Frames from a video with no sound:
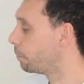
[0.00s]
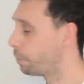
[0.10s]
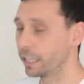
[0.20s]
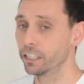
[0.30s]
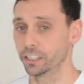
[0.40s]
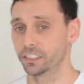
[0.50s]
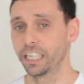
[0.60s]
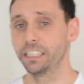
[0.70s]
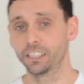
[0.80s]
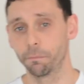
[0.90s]
But like I
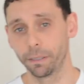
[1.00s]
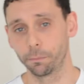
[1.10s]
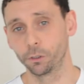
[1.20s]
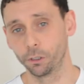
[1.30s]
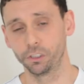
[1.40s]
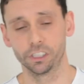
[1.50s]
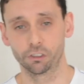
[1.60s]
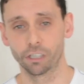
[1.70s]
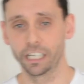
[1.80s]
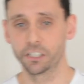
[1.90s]
say, some people use this
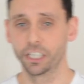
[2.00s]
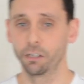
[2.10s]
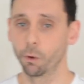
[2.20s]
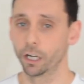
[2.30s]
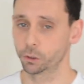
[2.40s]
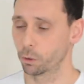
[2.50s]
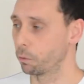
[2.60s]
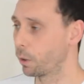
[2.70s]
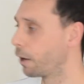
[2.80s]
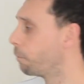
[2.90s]
strategy and it works
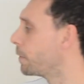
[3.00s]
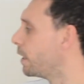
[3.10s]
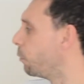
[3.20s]
quite well.